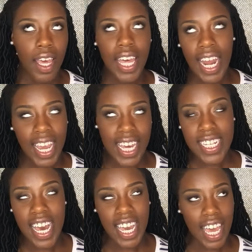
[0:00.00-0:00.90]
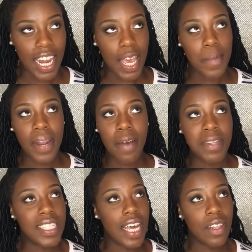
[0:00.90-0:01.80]
And I guess I get it. But I
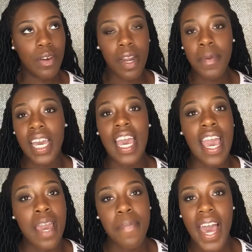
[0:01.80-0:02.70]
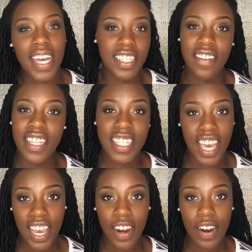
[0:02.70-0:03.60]
was like, Lord, I'm gonna get eight packs of this
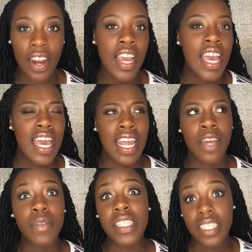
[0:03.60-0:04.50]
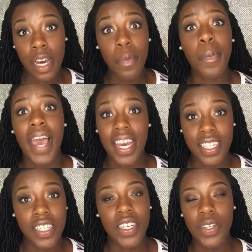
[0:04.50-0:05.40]
hair. And it was the double
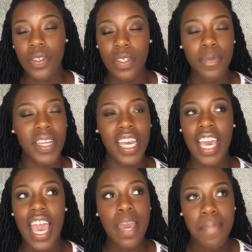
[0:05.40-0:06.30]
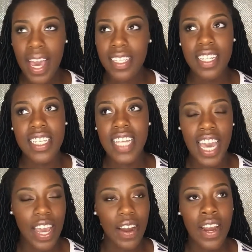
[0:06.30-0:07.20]
packs too. So I'm gonna get eight packs of this
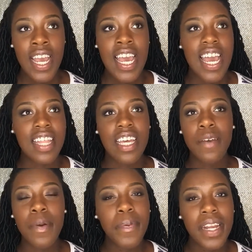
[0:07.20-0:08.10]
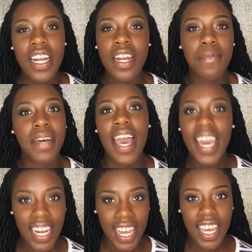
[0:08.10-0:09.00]
hair. And then I'm gonna put it in and I'm gonna
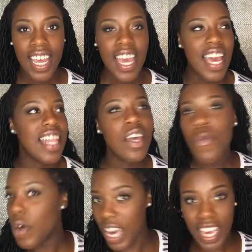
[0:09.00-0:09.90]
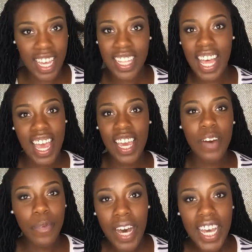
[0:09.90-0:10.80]
hate it. And then what?
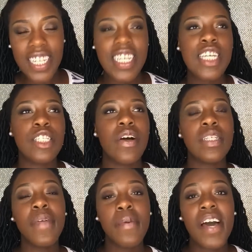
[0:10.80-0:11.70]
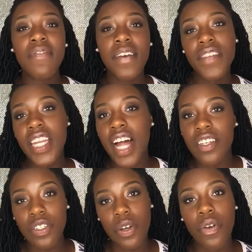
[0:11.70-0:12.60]
Like, what? So I spent about fifty
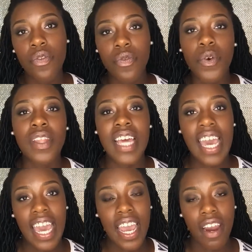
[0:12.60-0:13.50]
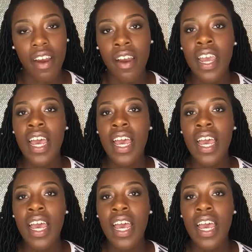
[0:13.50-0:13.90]
dollars total for the hair.